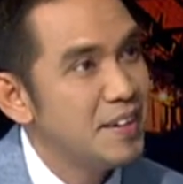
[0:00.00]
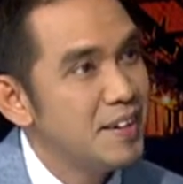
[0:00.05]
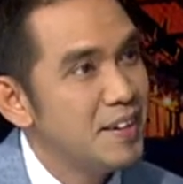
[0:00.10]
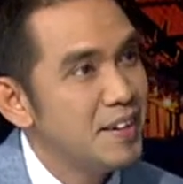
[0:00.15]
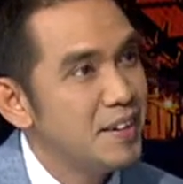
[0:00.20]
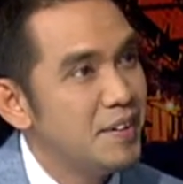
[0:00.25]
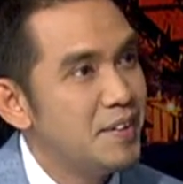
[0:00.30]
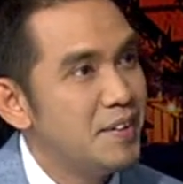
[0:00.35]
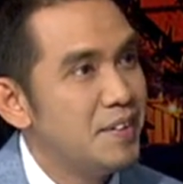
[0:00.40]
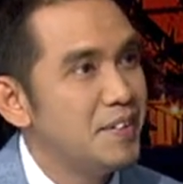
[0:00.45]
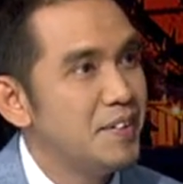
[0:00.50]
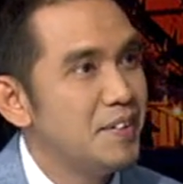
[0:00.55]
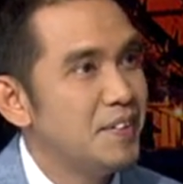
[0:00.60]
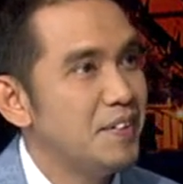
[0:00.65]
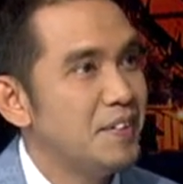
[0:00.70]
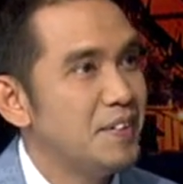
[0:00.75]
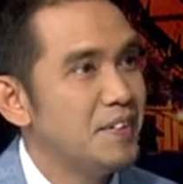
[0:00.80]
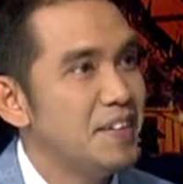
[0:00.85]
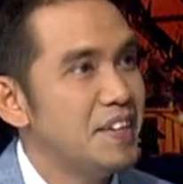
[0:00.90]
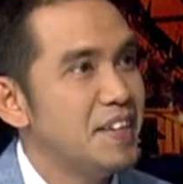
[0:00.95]

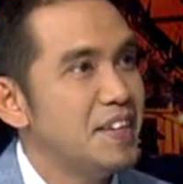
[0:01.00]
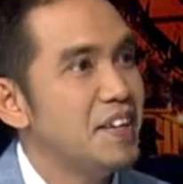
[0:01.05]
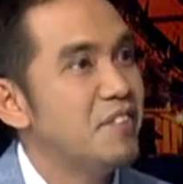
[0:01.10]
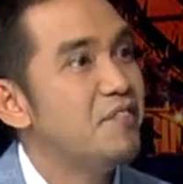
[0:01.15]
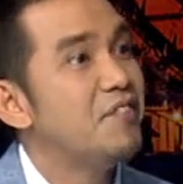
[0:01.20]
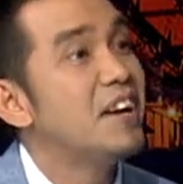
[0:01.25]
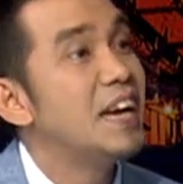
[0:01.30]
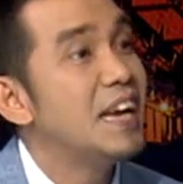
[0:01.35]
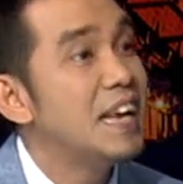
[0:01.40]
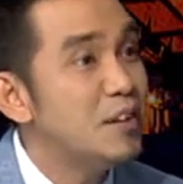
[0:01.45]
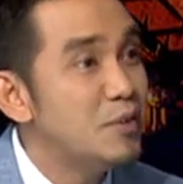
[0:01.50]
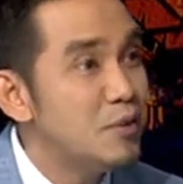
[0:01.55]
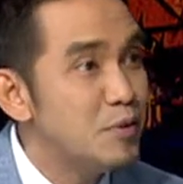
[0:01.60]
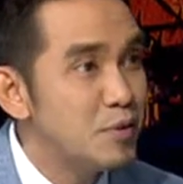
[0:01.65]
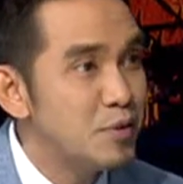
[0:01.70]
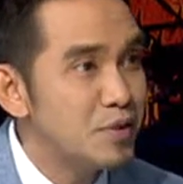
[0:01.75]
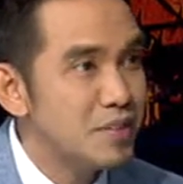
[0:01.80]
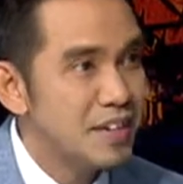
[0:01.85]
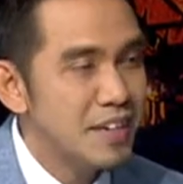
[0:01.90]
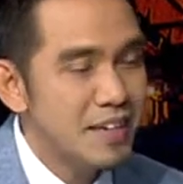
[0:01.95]
or the
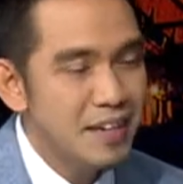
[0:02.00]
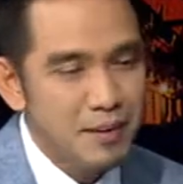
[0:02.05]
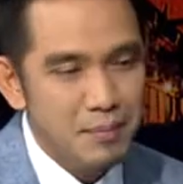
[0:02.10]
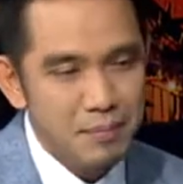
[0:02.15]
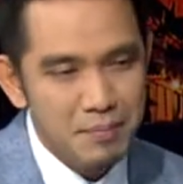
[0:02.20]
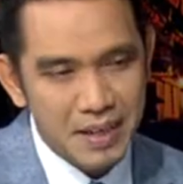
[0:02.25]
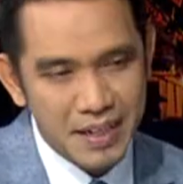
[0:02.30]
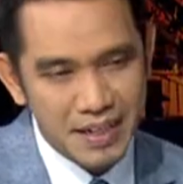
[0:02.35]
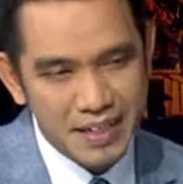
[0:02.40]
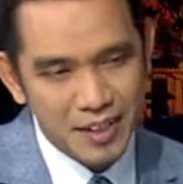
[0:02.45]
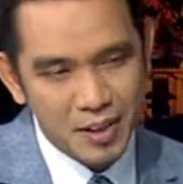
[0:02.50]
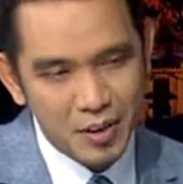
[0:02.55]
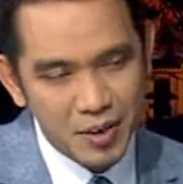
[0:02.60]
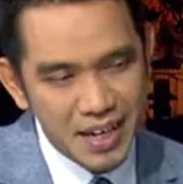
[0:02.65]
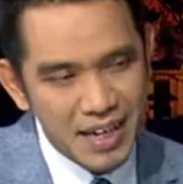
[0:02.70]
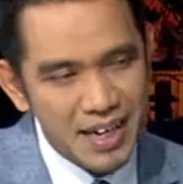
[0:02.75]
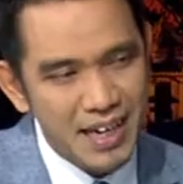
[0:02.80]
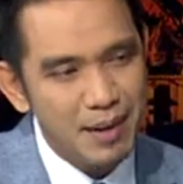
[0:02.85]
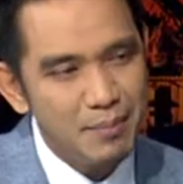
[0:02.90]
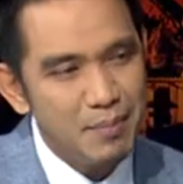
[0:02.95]
values, but
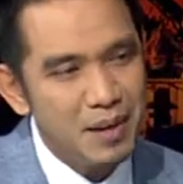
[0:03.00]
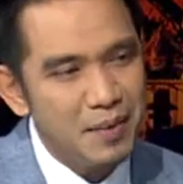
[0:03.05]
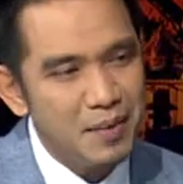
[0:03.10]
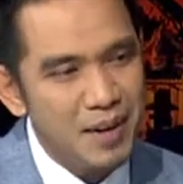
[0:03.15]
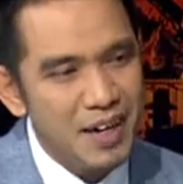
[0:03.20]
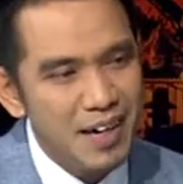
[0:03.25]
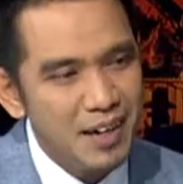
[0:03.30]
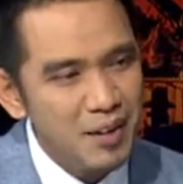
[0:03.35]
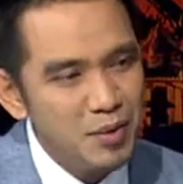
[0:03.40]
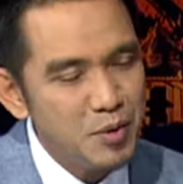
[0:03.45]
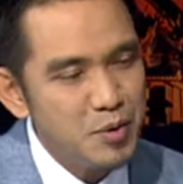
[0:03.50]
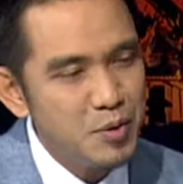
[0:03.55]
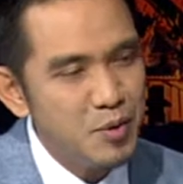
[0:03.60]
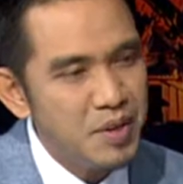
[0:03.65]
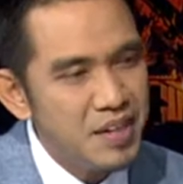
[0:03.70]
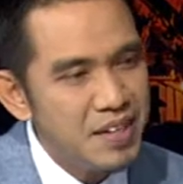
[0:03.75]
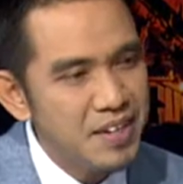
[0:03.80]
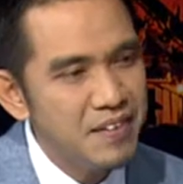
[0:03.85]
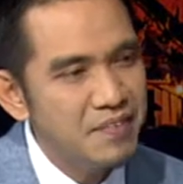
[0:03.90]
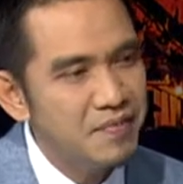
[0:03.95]
talking about how to
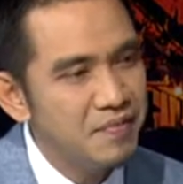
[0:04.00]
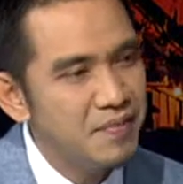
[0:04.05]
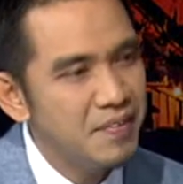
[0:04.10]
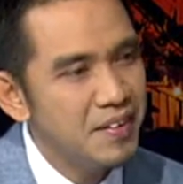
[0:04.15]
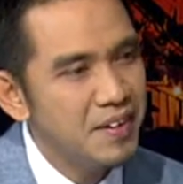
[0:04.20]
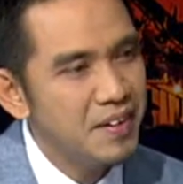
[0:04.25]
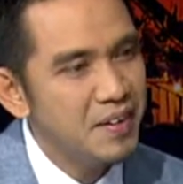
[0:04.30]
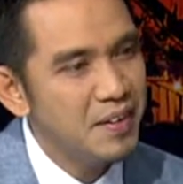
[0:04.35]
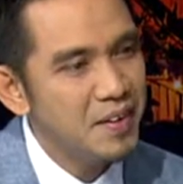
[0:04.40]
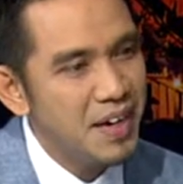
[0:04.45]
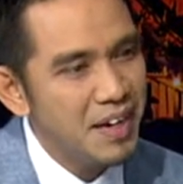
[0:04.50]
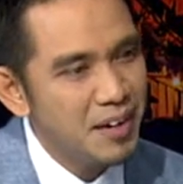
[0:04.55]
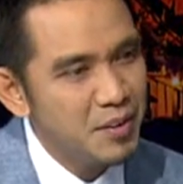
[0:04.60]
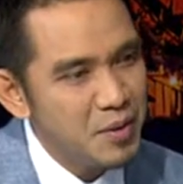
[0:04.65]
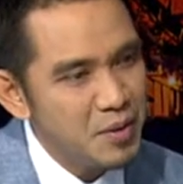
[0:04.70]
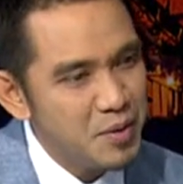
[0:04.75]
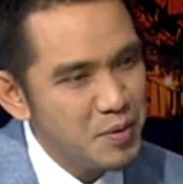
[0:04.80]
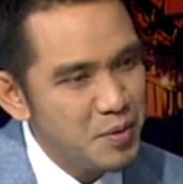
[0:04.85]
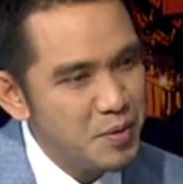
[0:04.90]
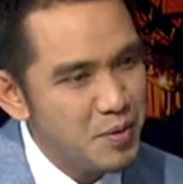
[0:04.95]
live or how
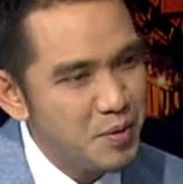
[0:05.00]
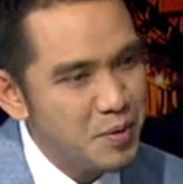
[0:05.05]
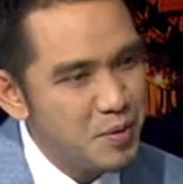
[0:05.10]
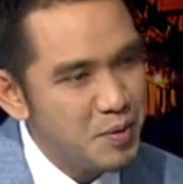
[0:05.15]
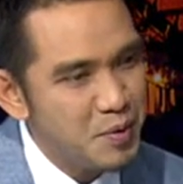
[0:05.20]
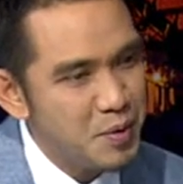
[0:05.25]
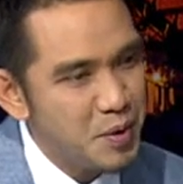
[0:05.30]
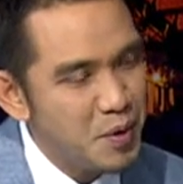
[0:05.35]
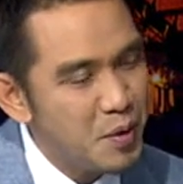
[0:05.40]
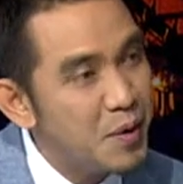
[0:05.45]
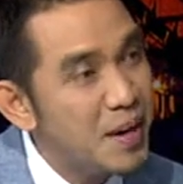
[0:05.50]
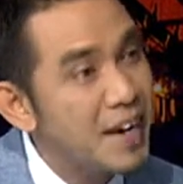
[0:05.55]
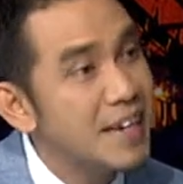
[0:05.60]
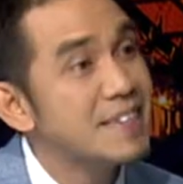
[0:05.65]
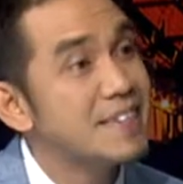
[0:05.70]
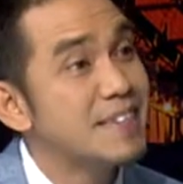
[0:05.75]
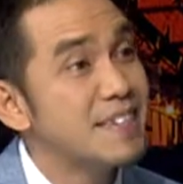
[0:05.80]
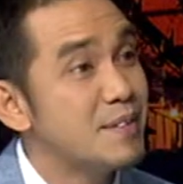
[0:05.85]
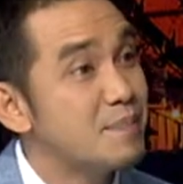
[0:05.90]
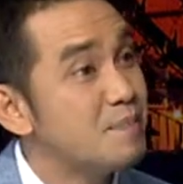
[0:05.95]
to
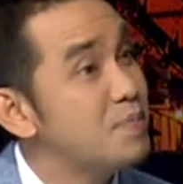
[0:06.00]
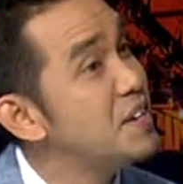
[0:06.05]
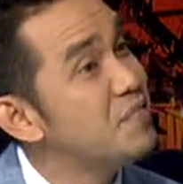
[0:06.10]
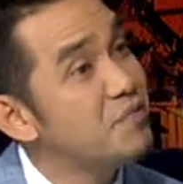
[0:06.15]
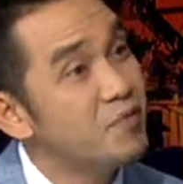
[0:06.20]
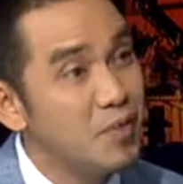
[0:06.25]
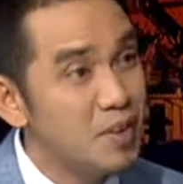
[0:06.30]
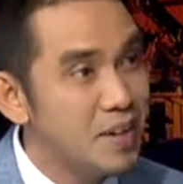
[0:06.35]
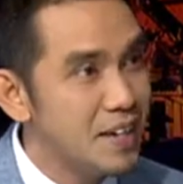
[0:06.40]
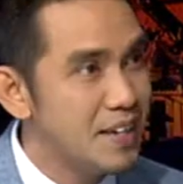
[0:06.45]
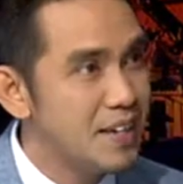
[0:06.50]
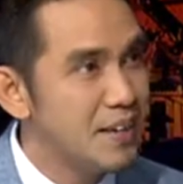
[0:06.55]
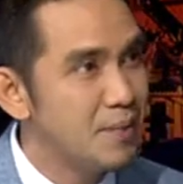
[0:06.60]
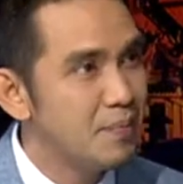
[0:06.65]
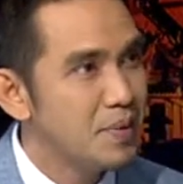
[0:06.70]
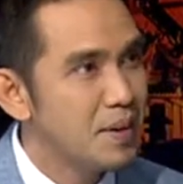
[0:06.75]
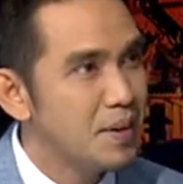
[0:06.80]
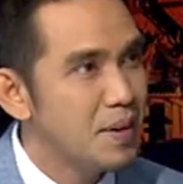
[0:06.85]
coexist peacefully,